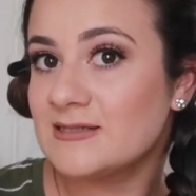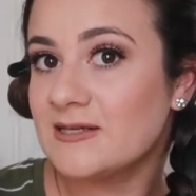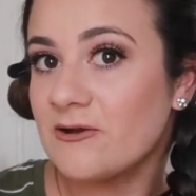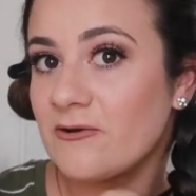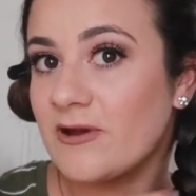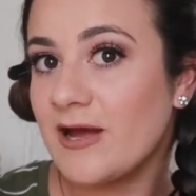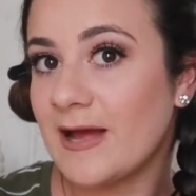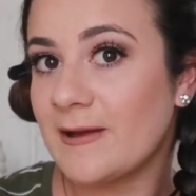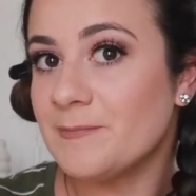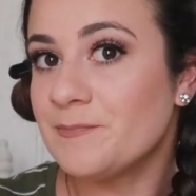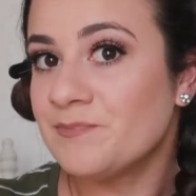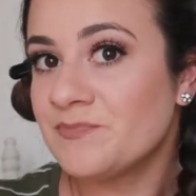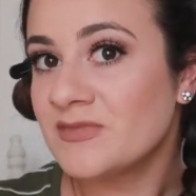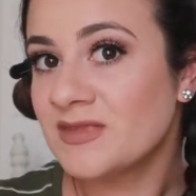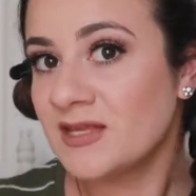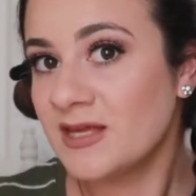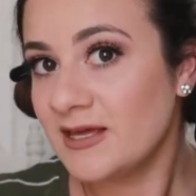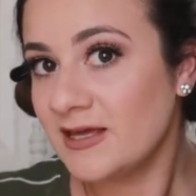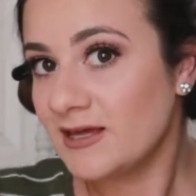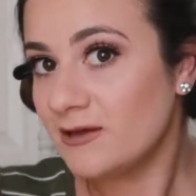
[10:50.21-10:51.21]
Okay,
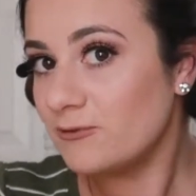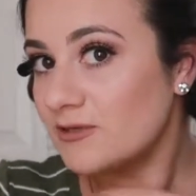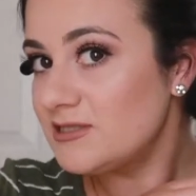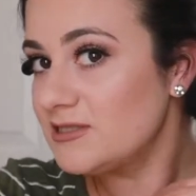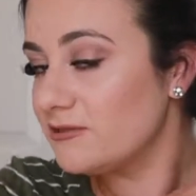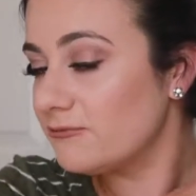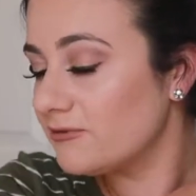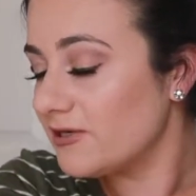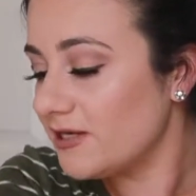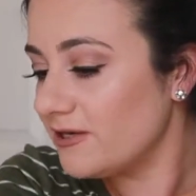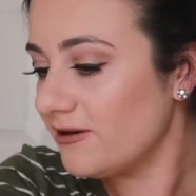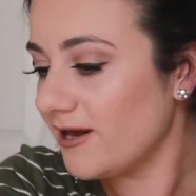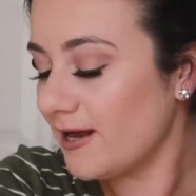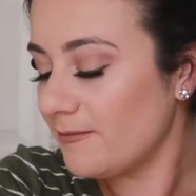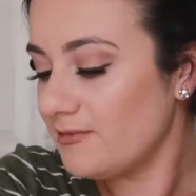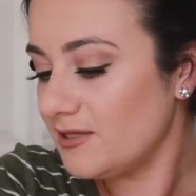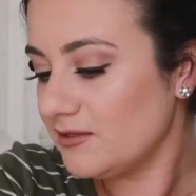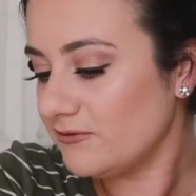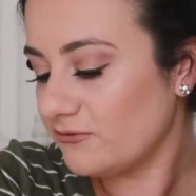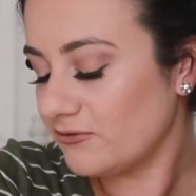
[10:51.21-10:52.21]
and once you
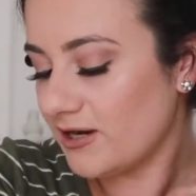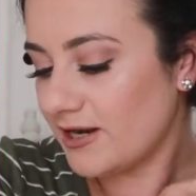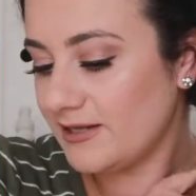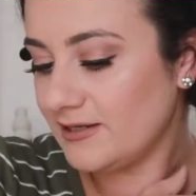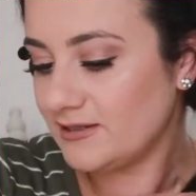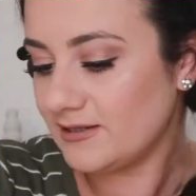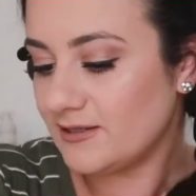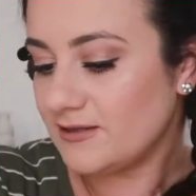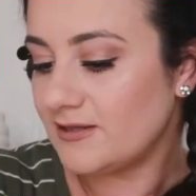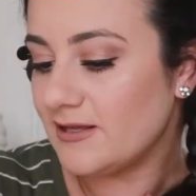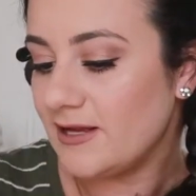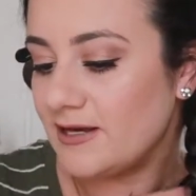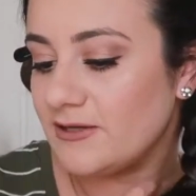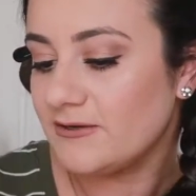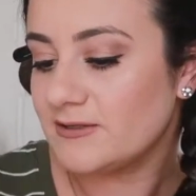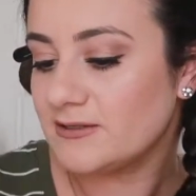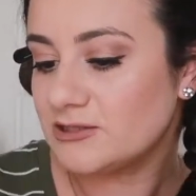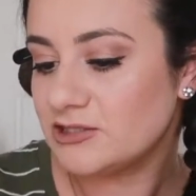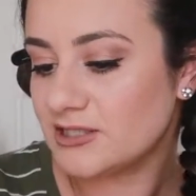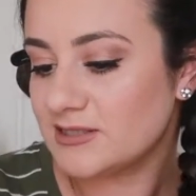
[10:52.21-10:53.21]
re-grab in the front, then you
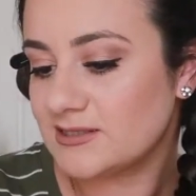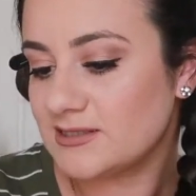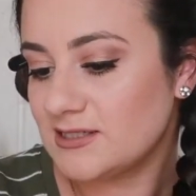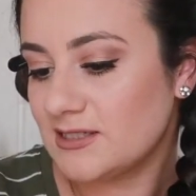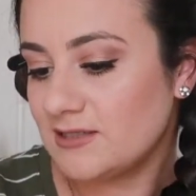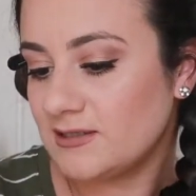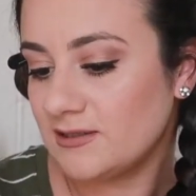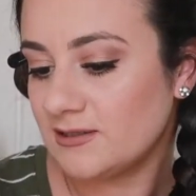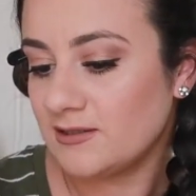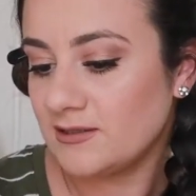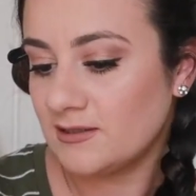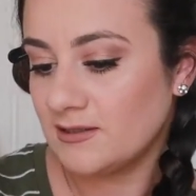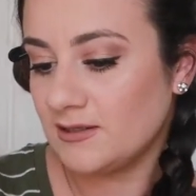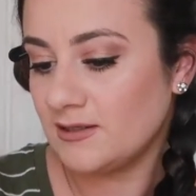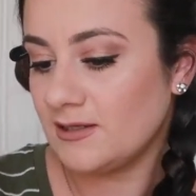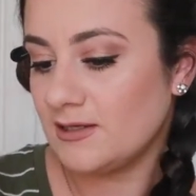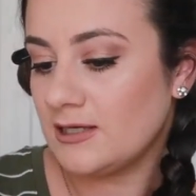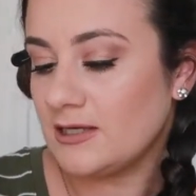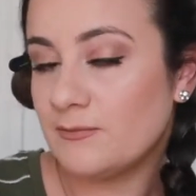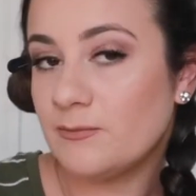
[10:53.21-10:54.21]
can just
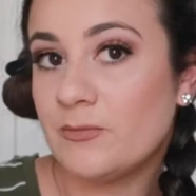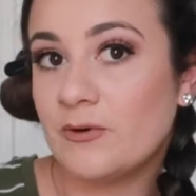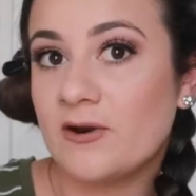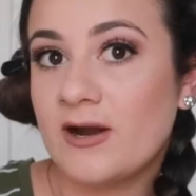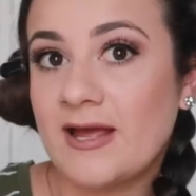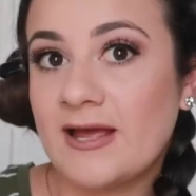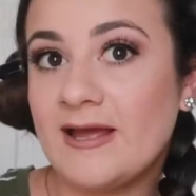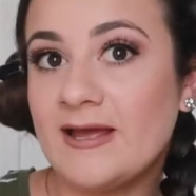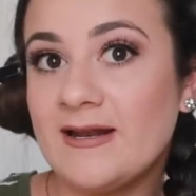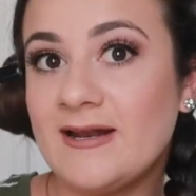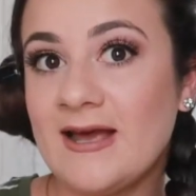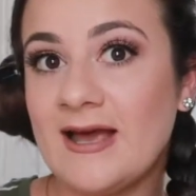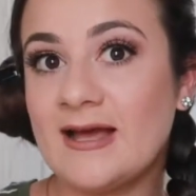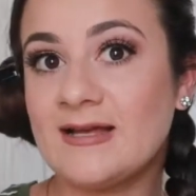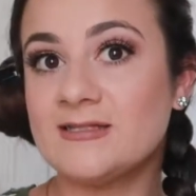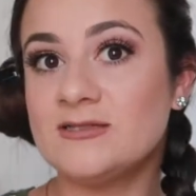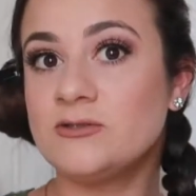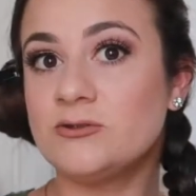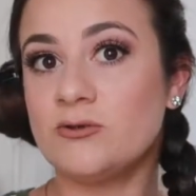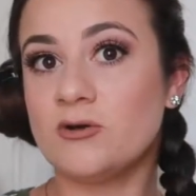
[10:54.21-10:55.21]
braid
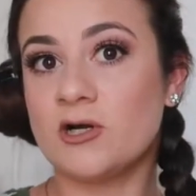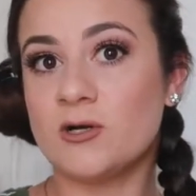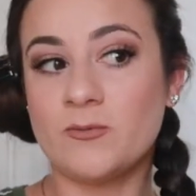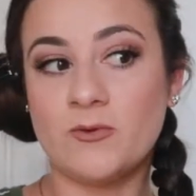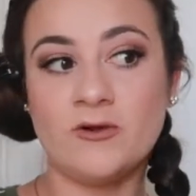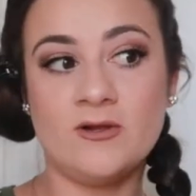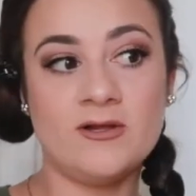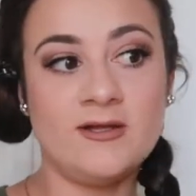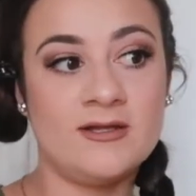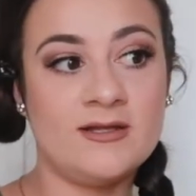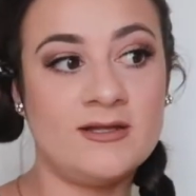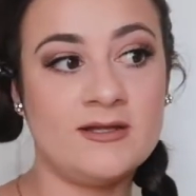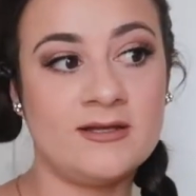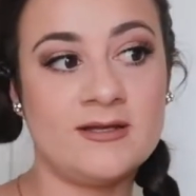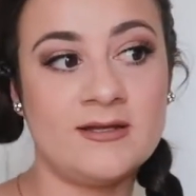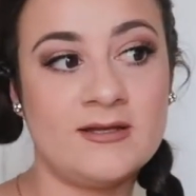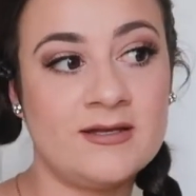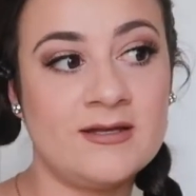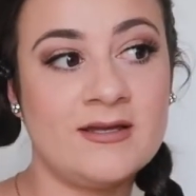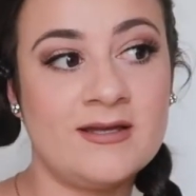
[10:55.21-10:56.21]
as normal,
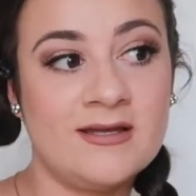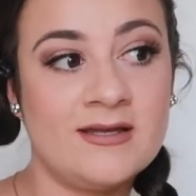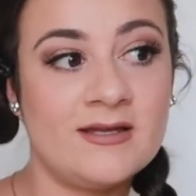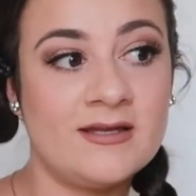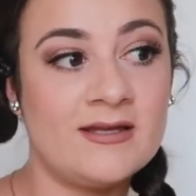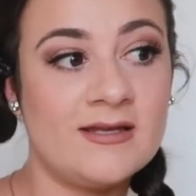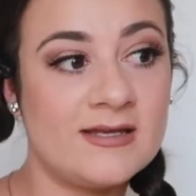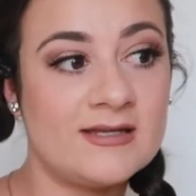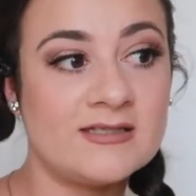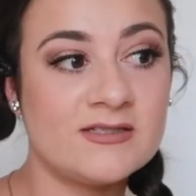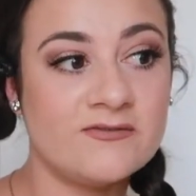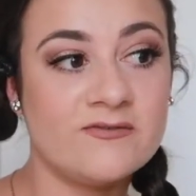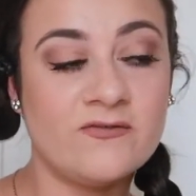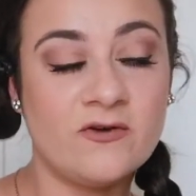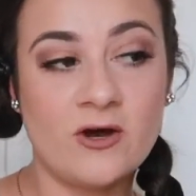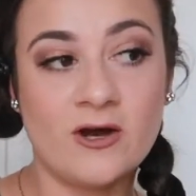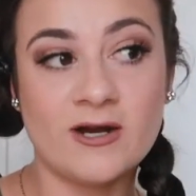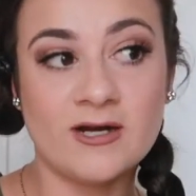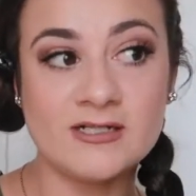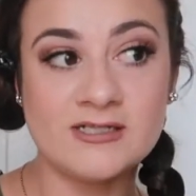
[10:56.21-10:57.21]
as
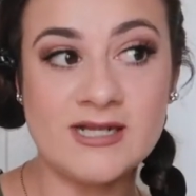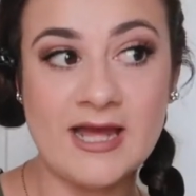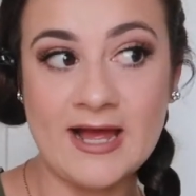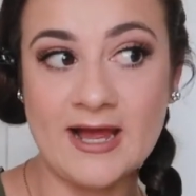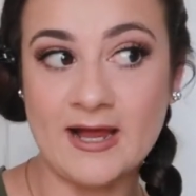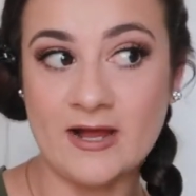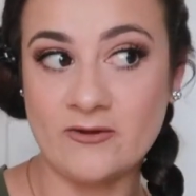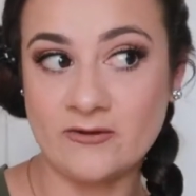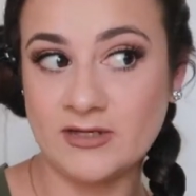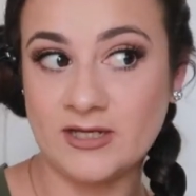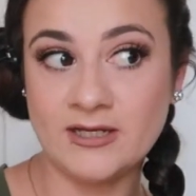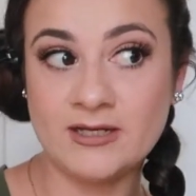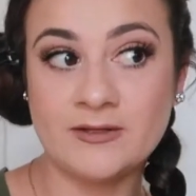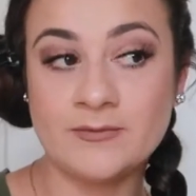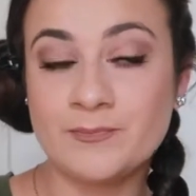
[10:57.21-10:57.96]
far down